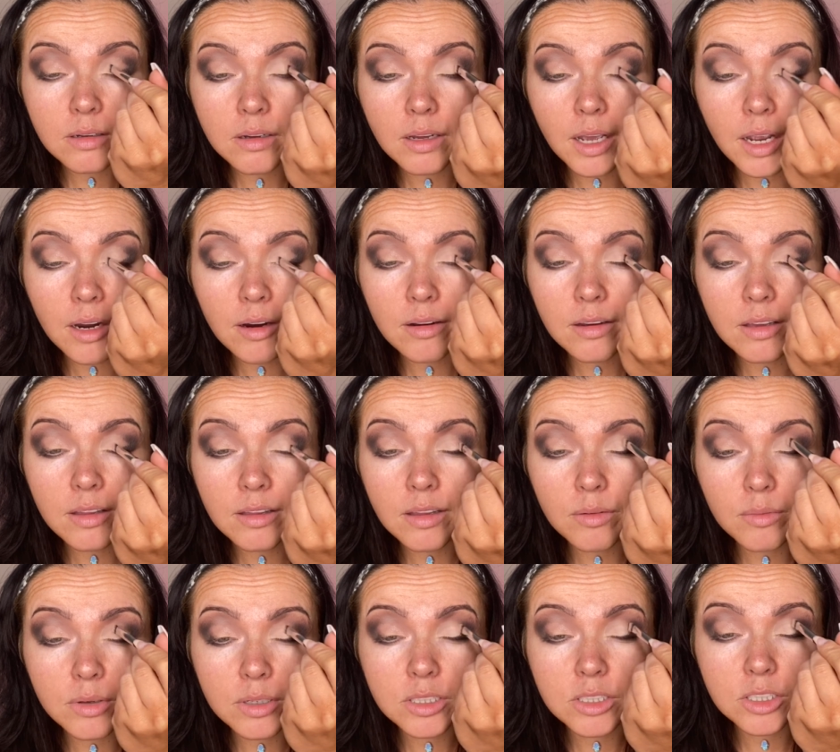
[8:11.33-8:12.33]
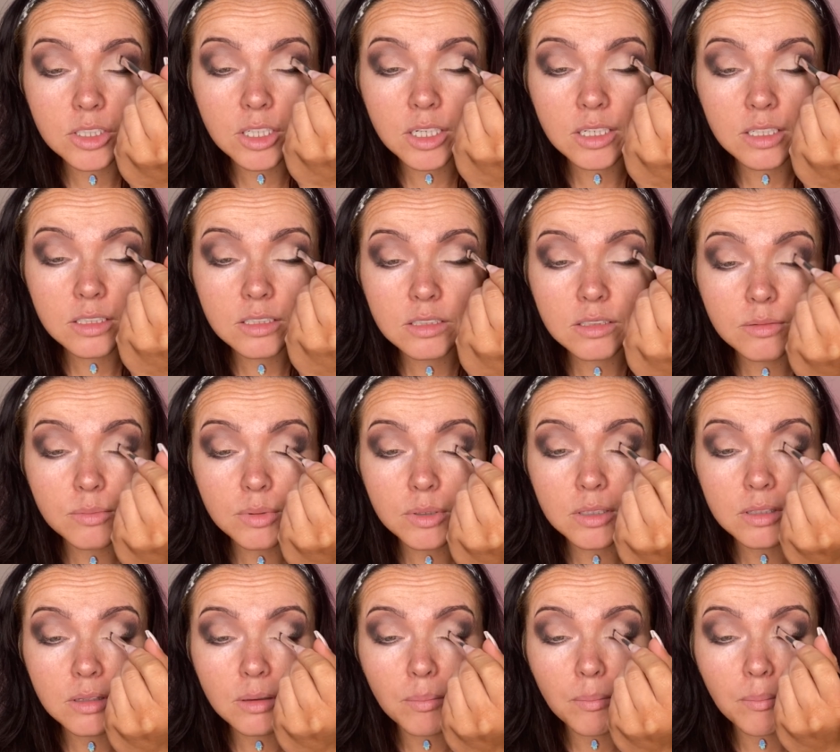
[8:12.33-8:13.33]
the area that we just
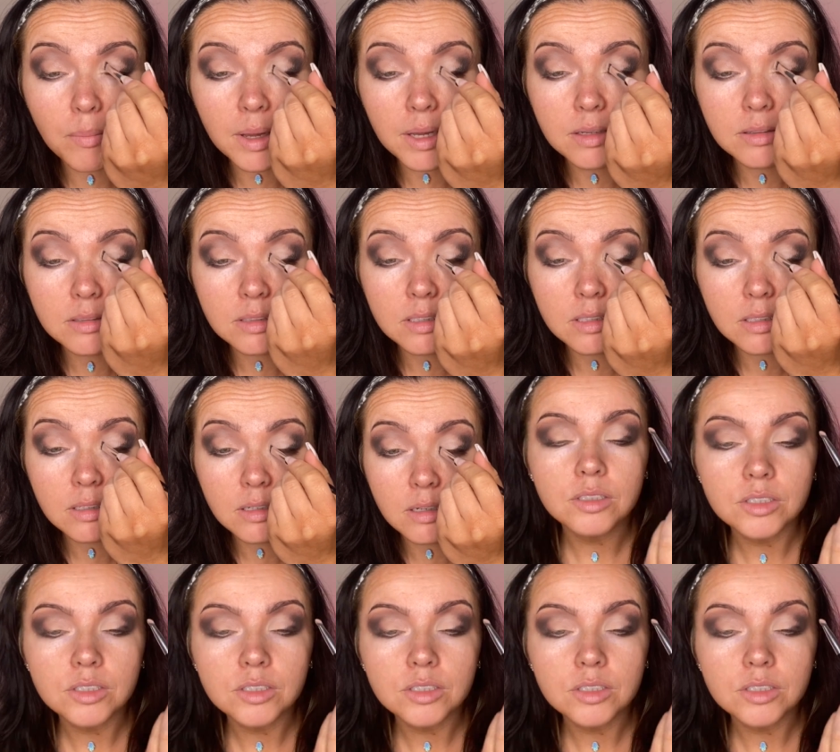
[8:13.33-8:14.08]
put the melted